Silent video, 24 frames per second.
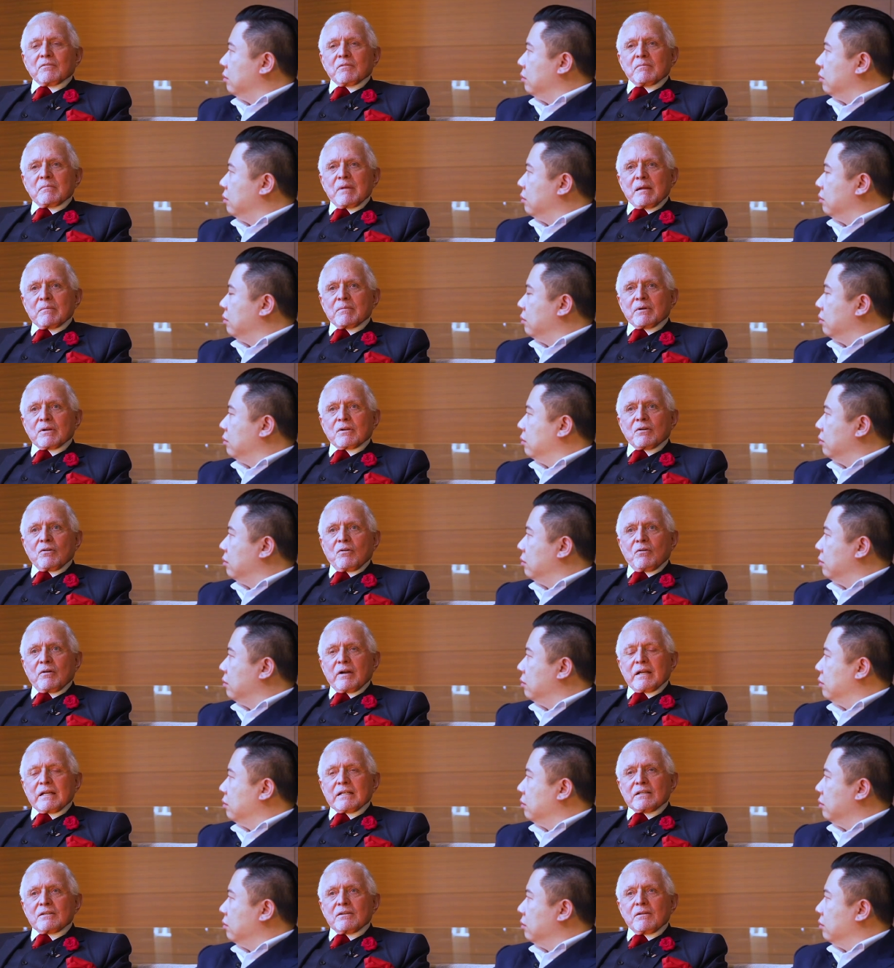Speaker 1: remember
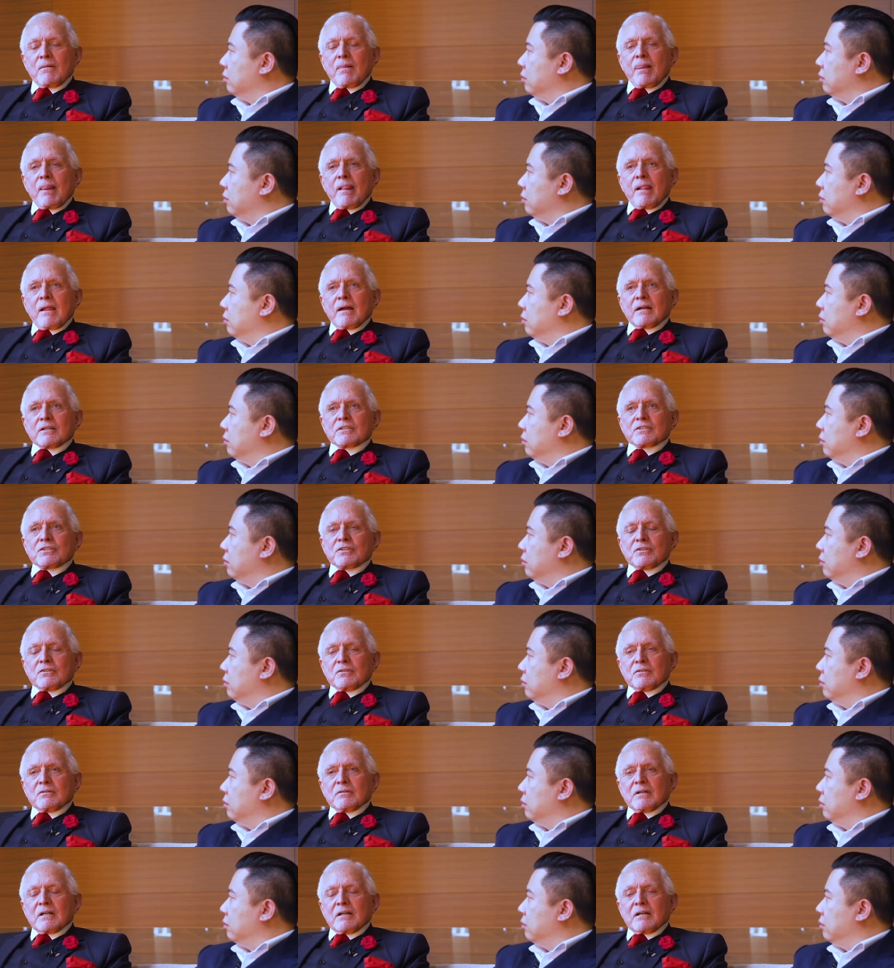going
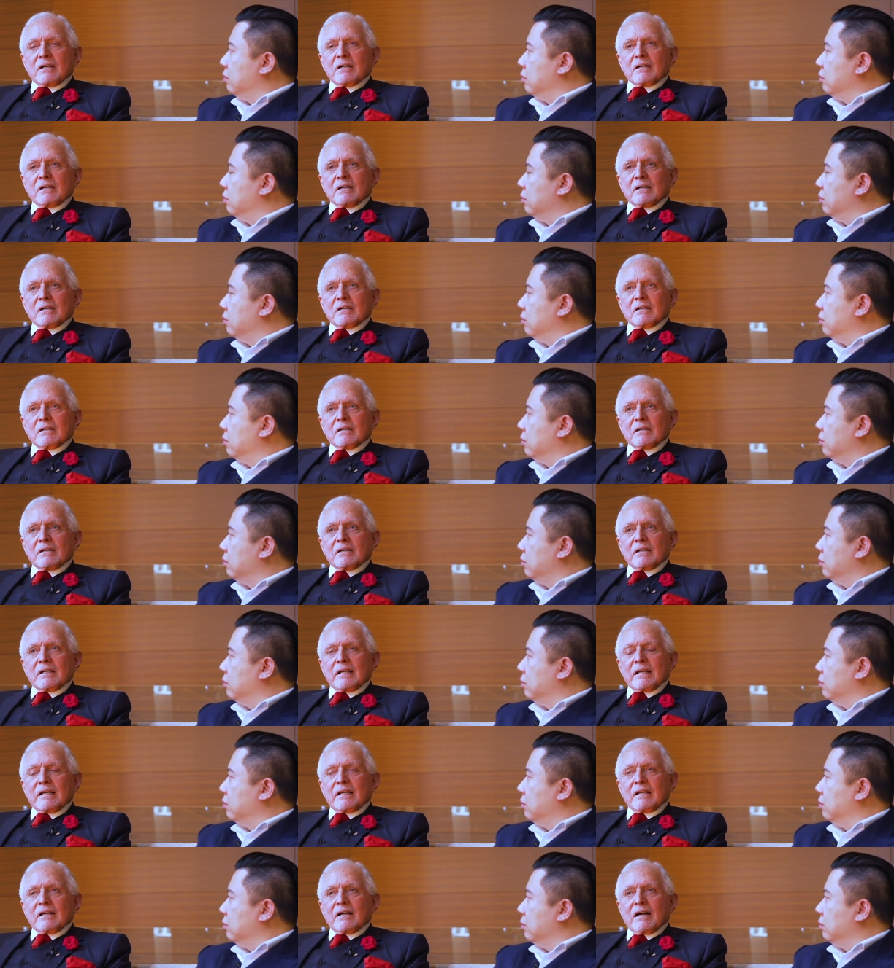to uh,
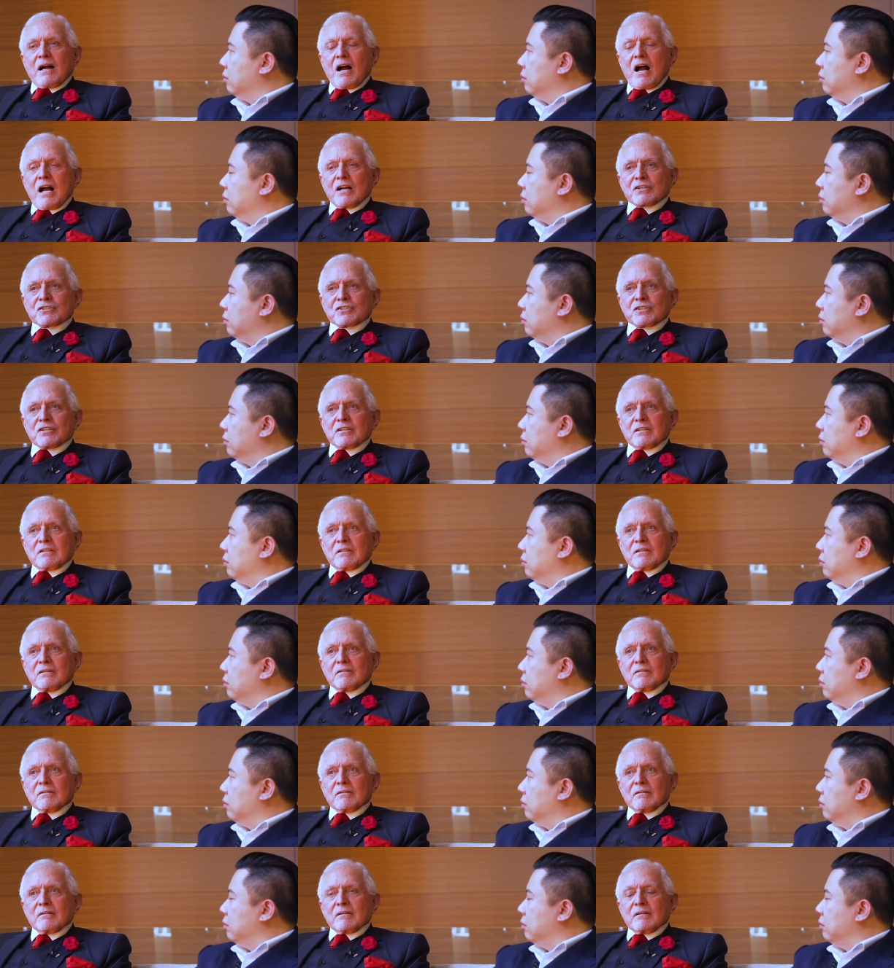a
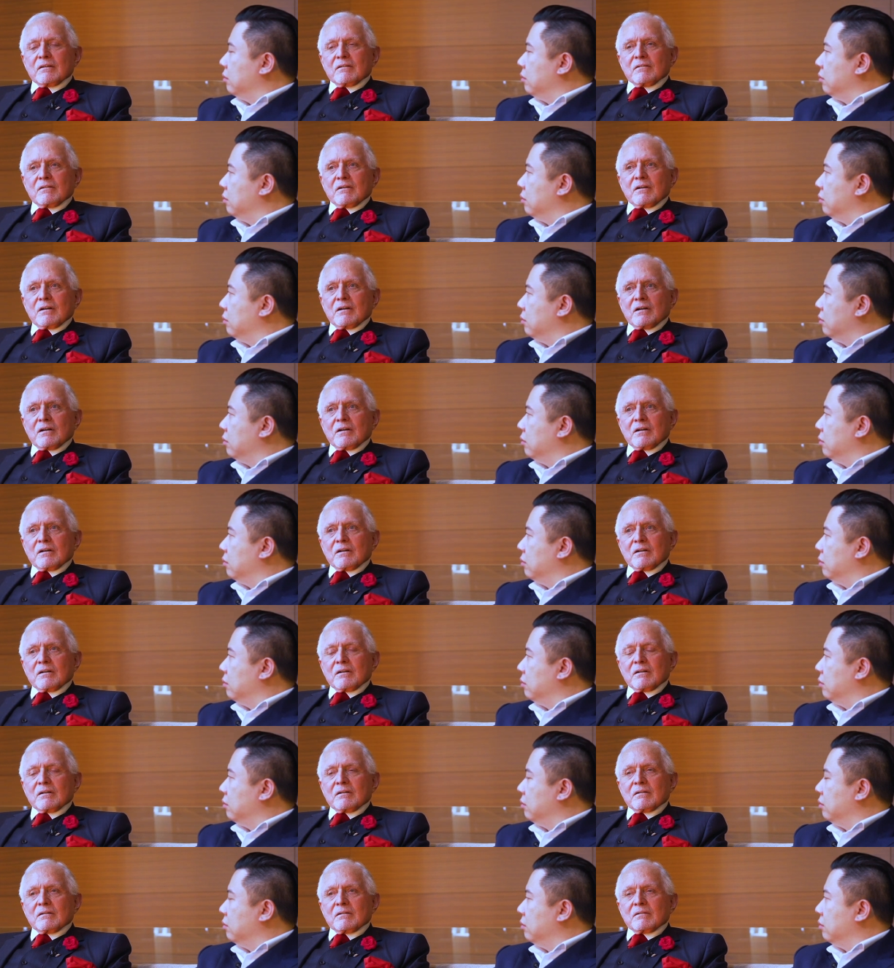auction.
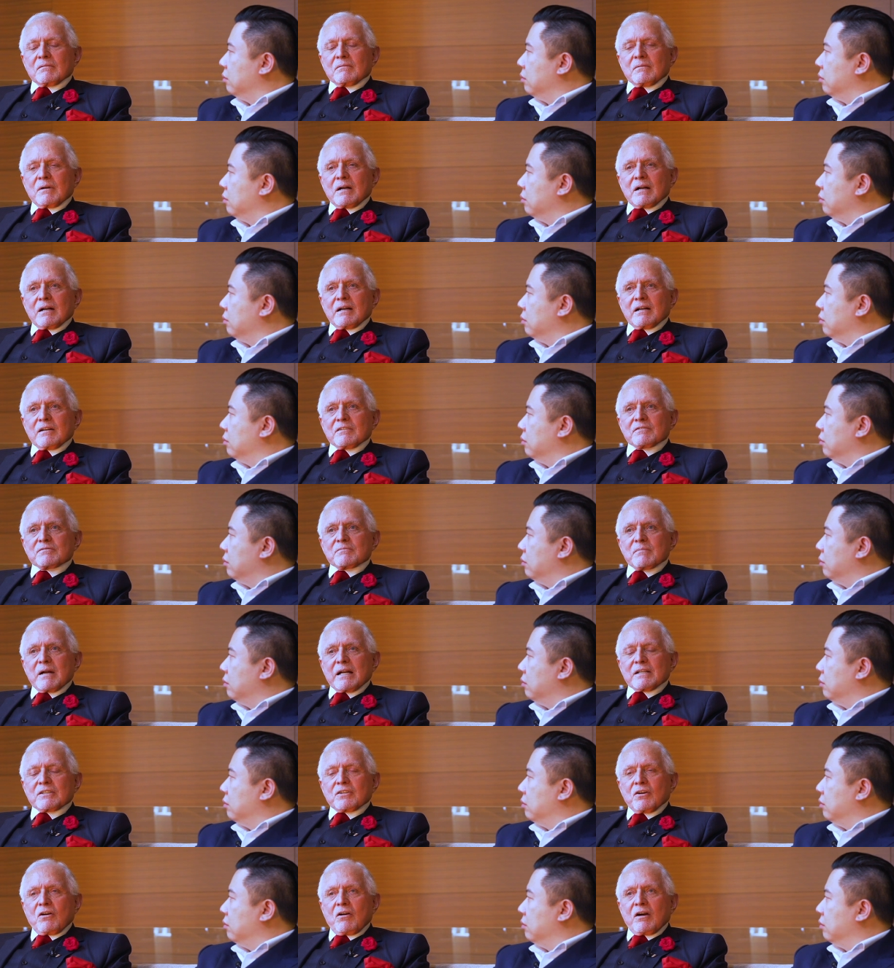Uh, I,
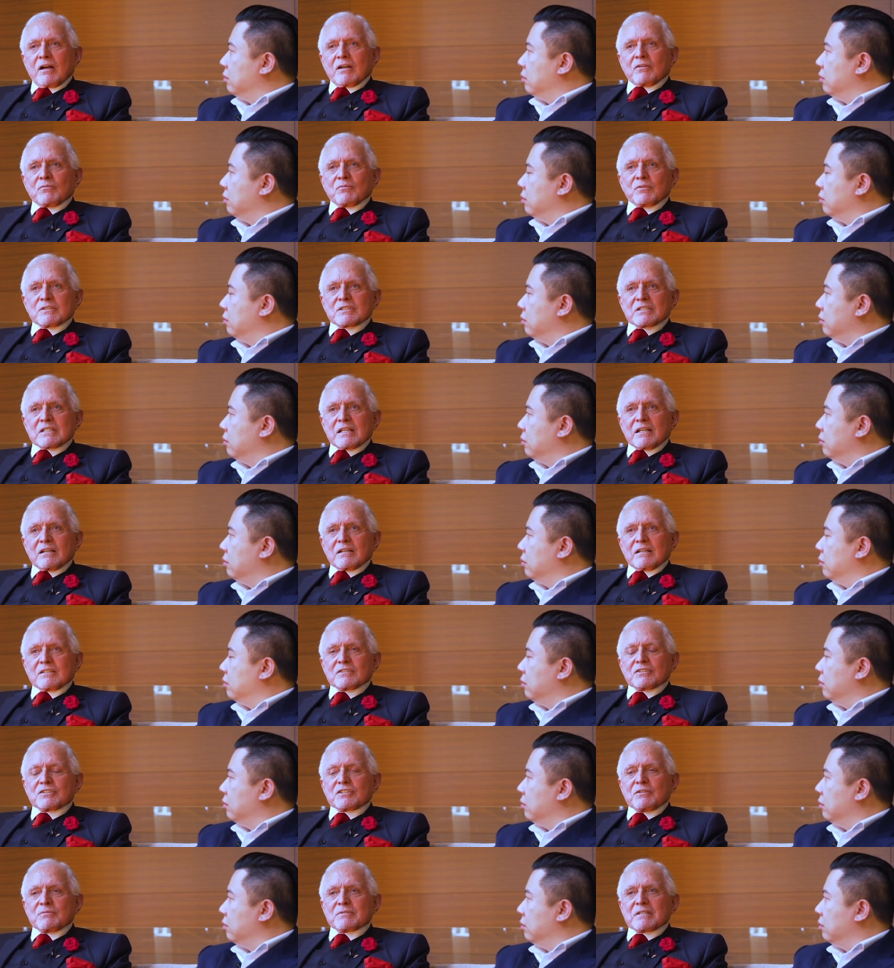my daughter was
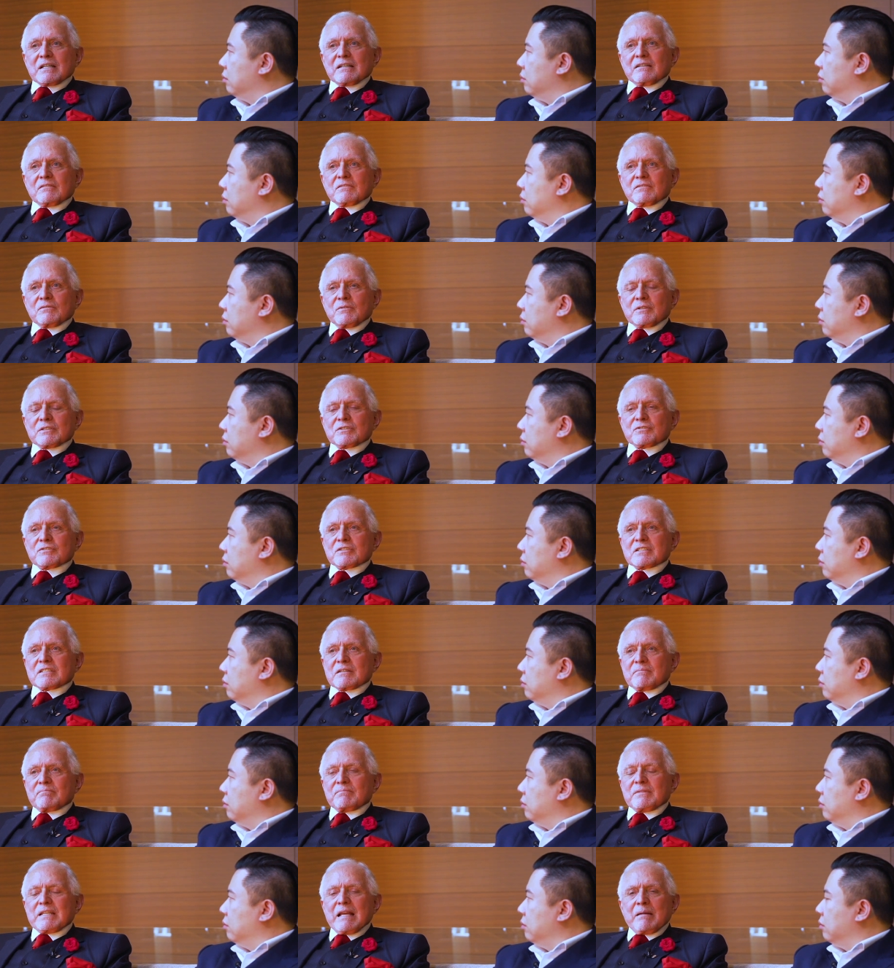little. She was at, went to
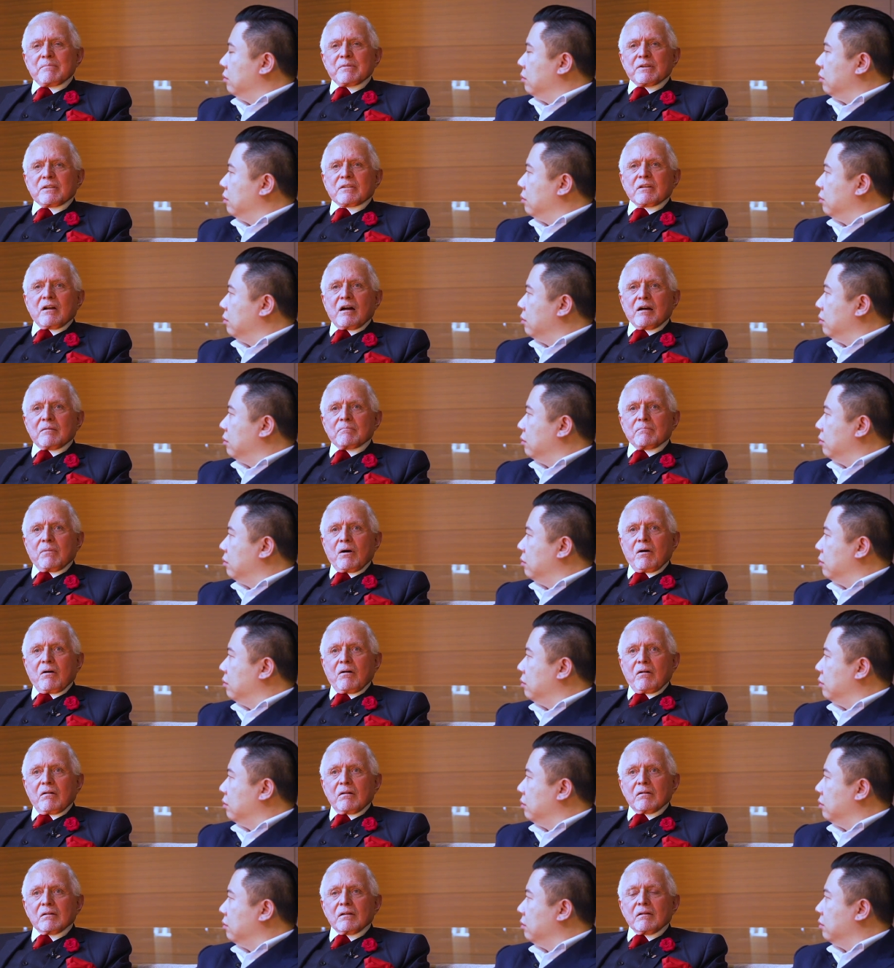some debutante
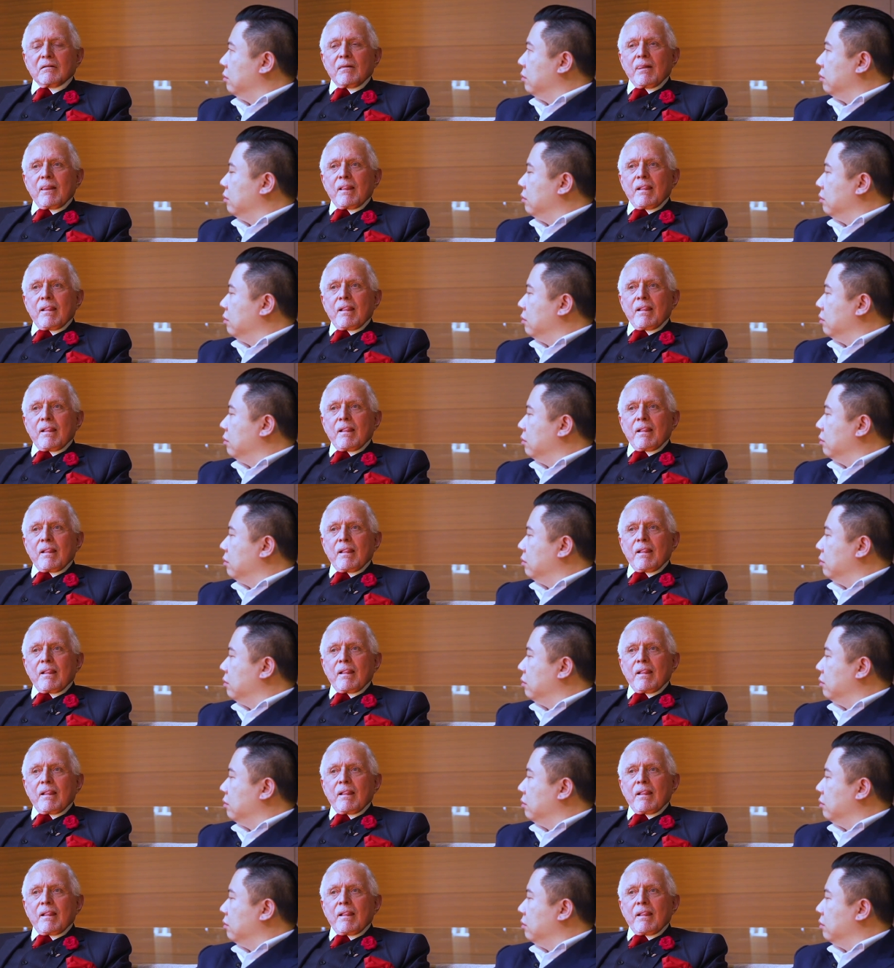ball,